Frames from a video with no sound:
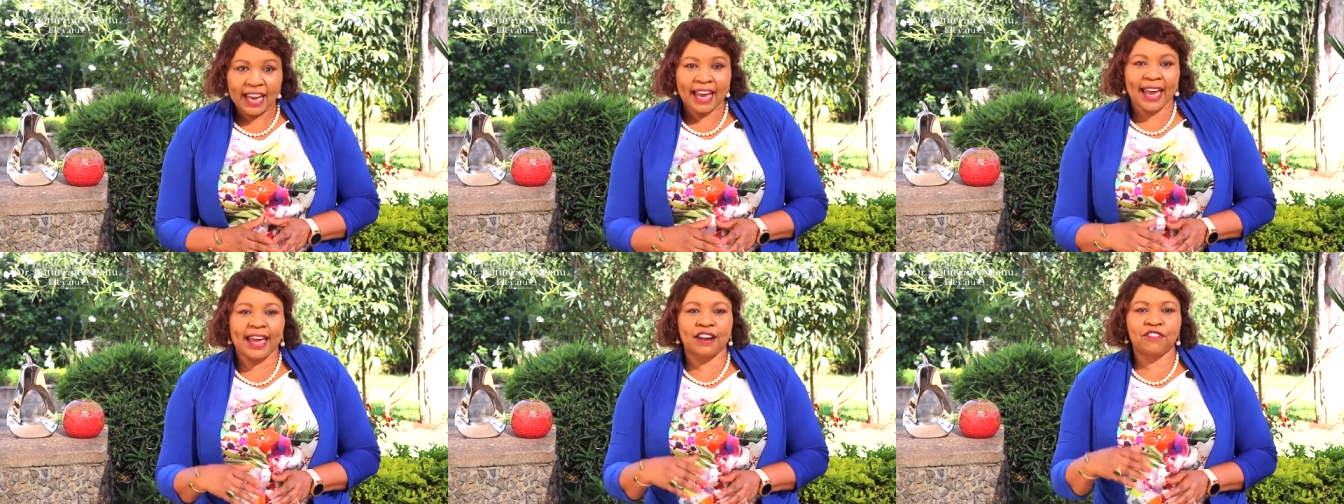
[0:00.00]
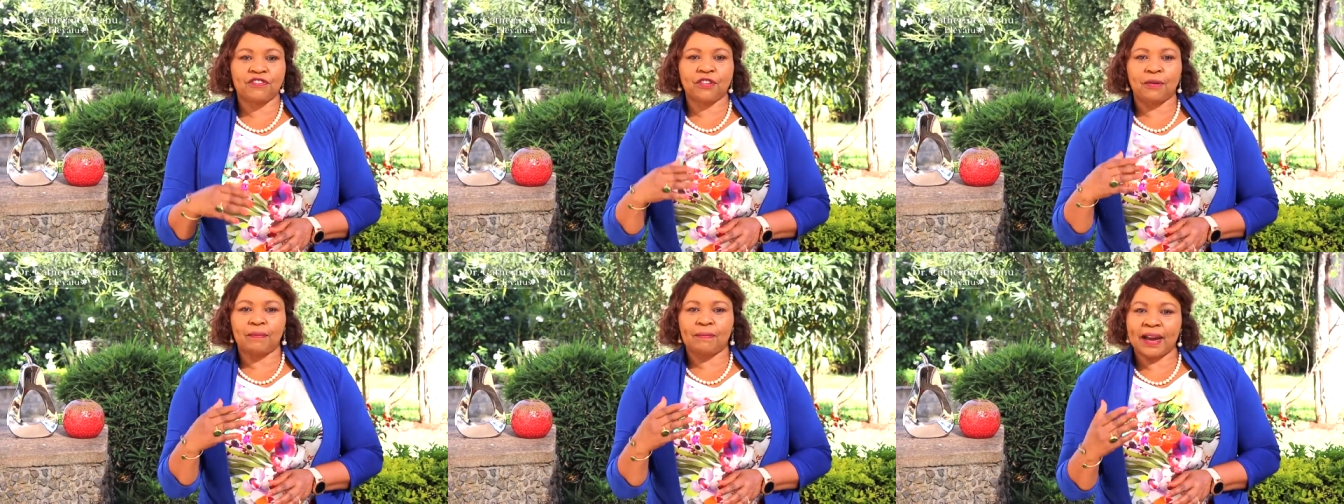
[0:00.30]

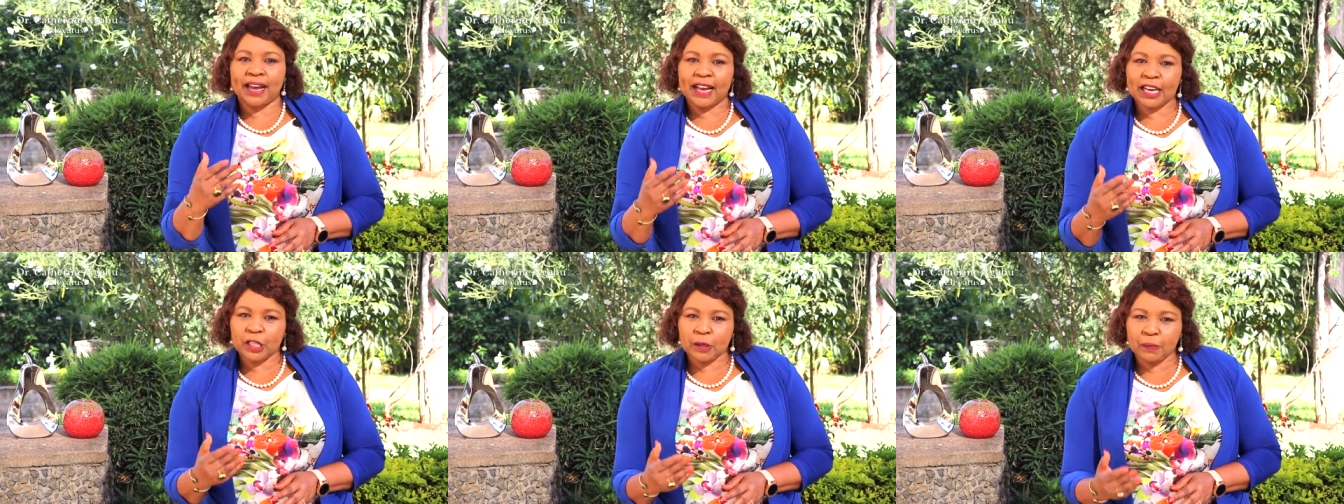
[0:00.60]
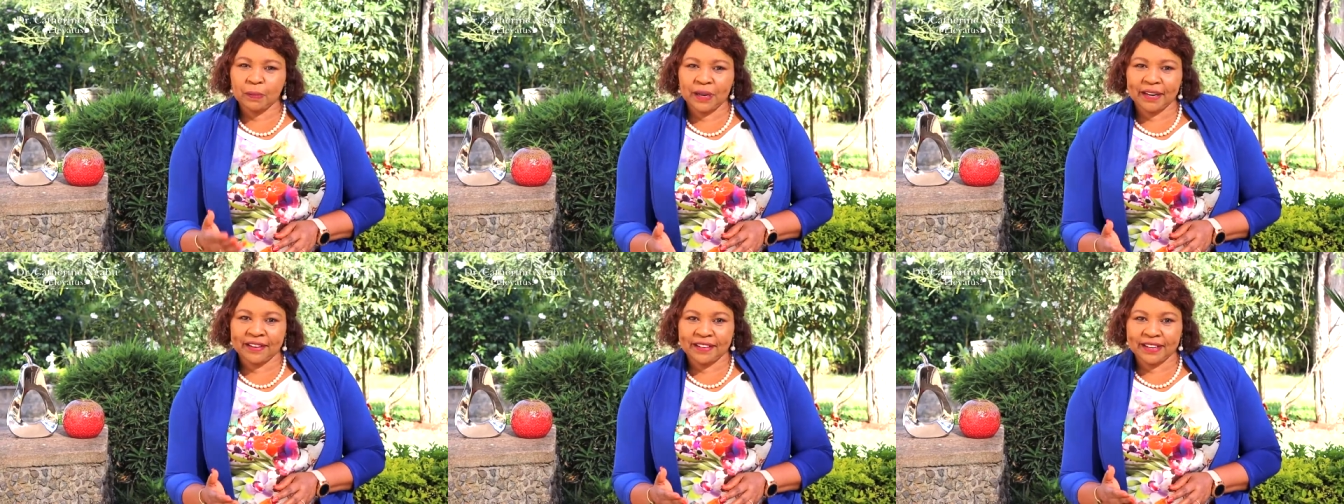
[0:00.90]
and from my
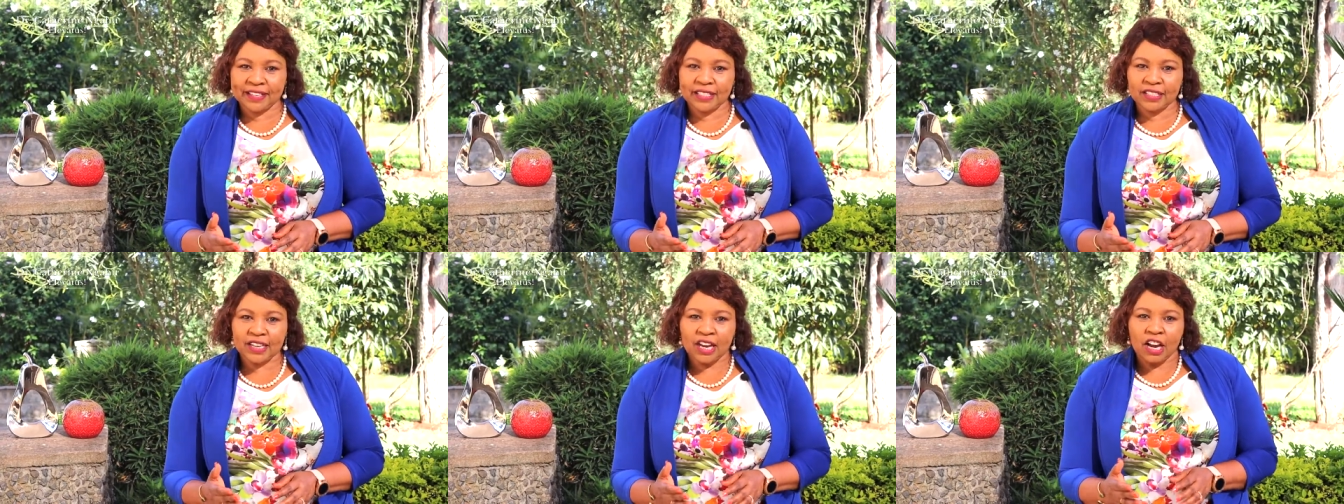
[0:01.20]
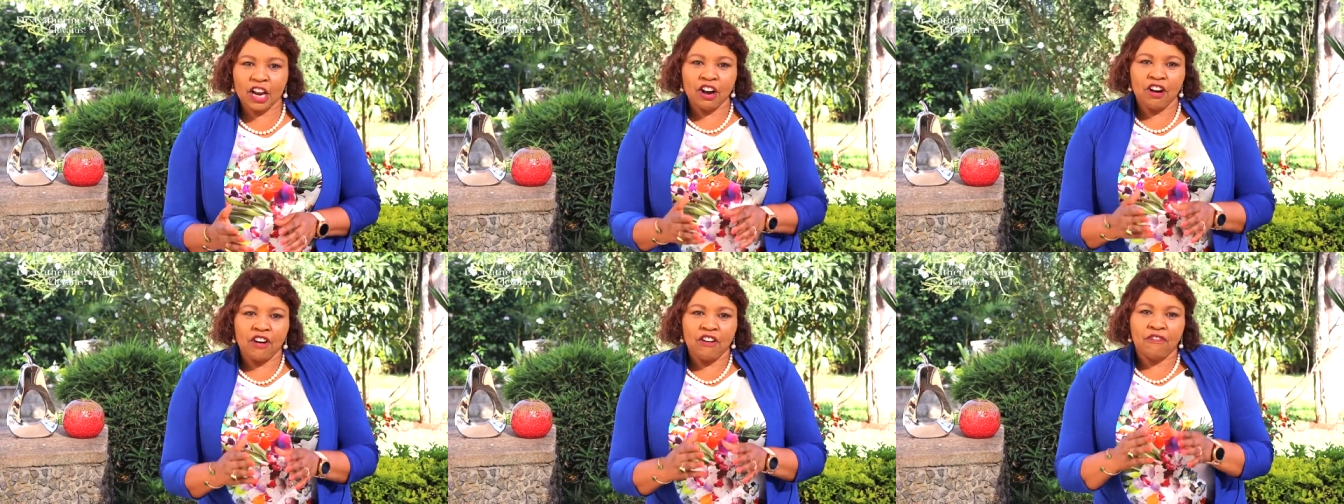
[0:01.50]
experience
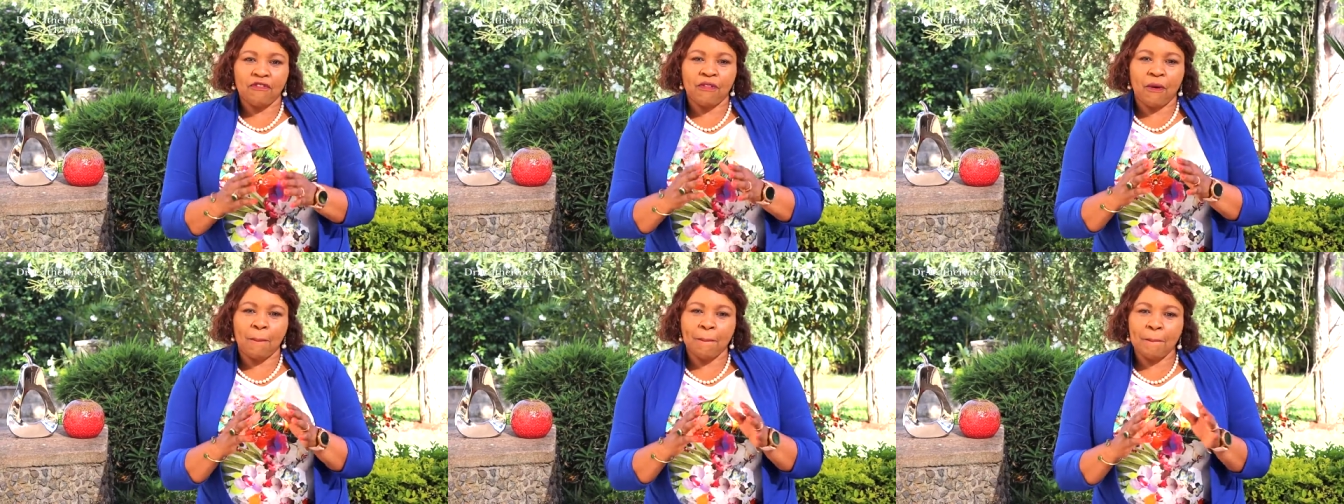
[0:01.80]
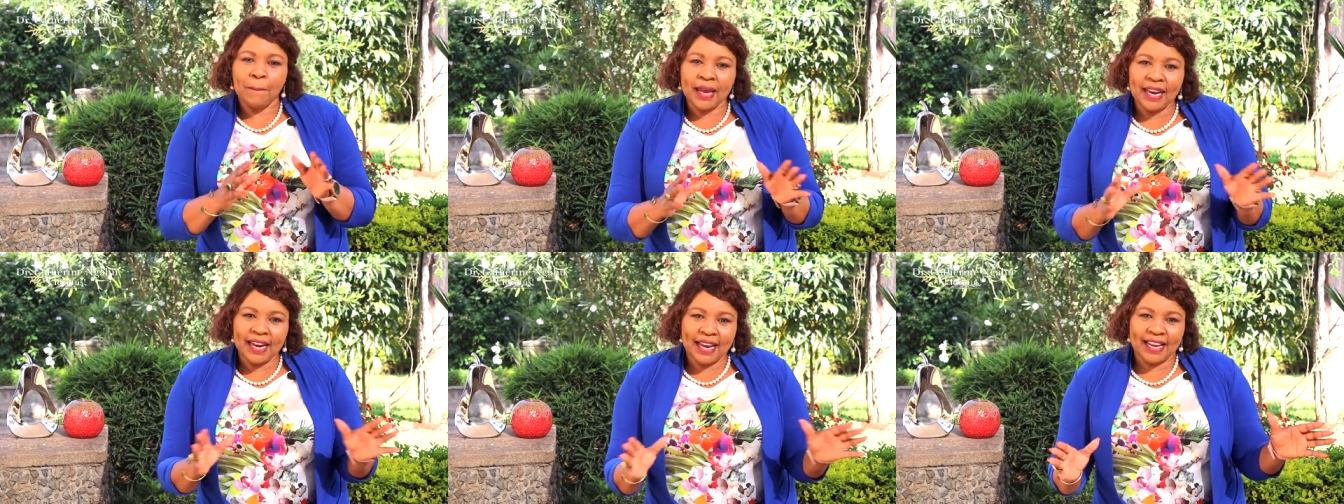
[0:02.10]
for
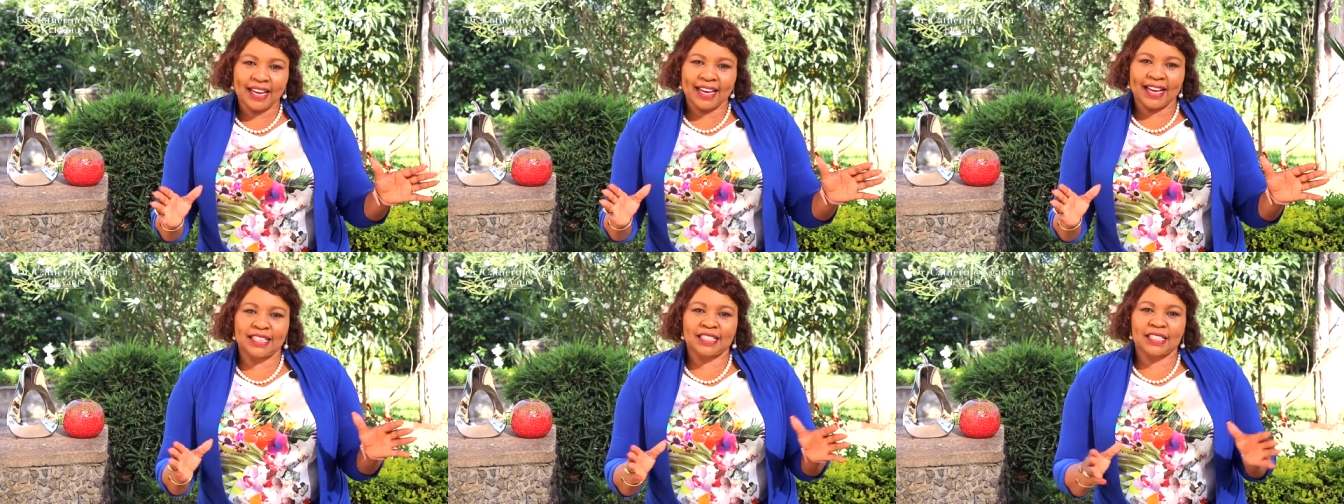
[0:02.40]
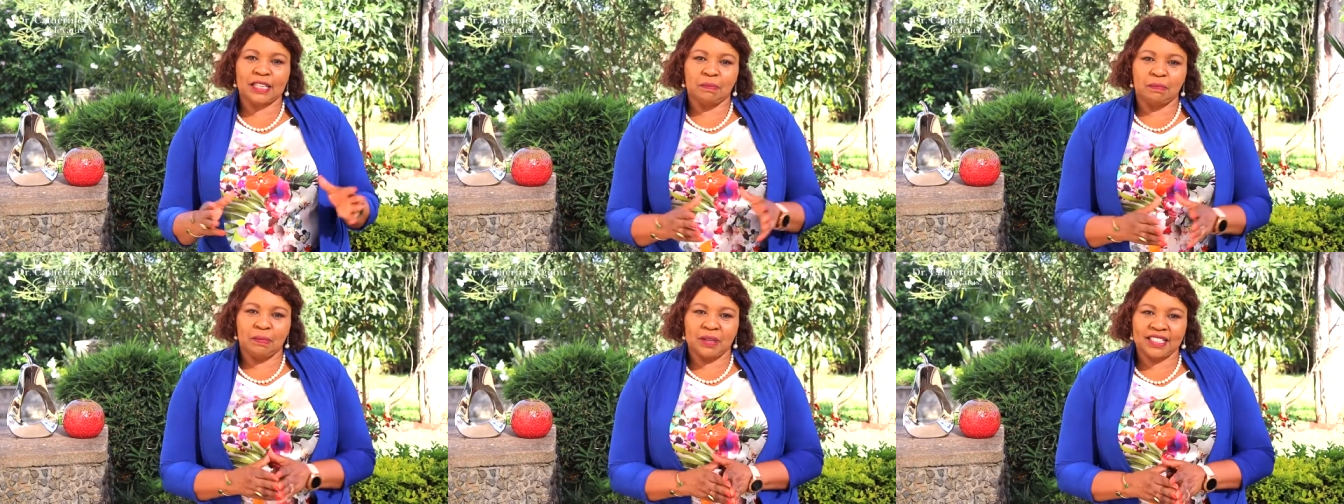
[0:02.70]
many years
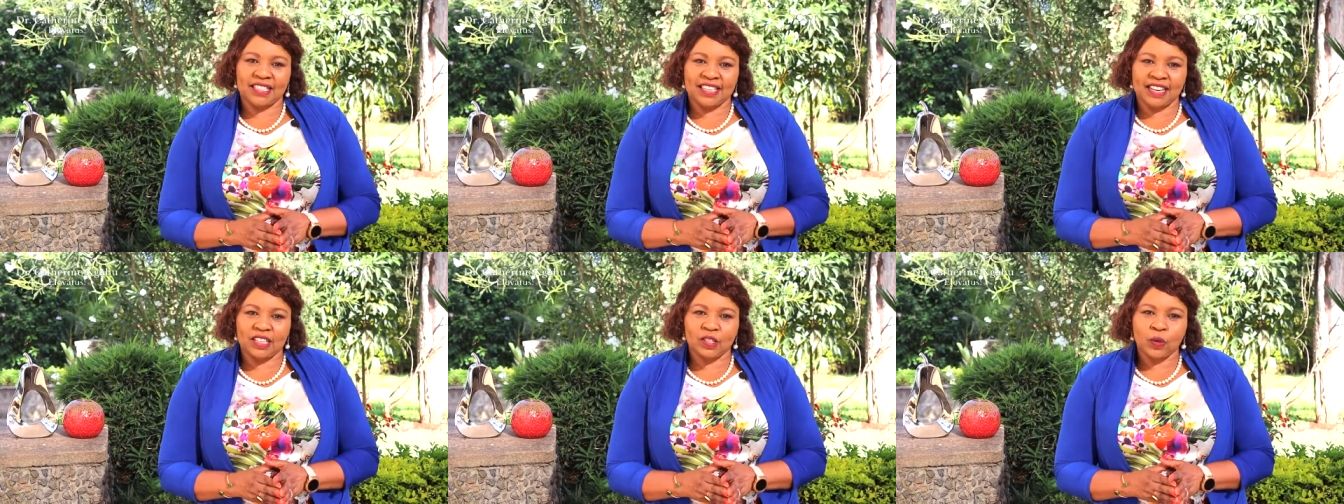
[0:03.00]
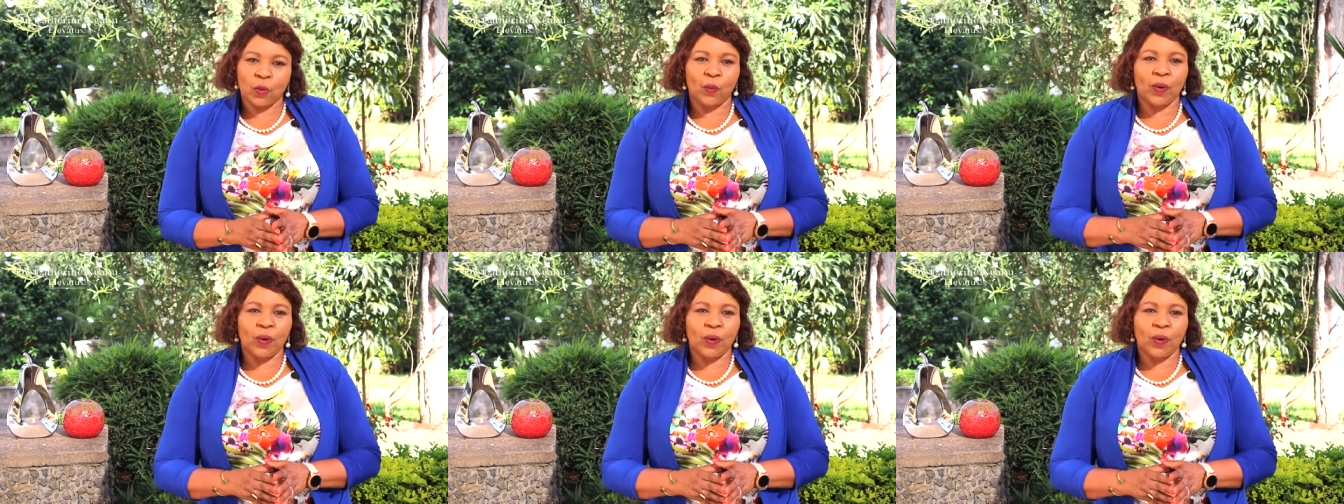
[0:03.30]
in business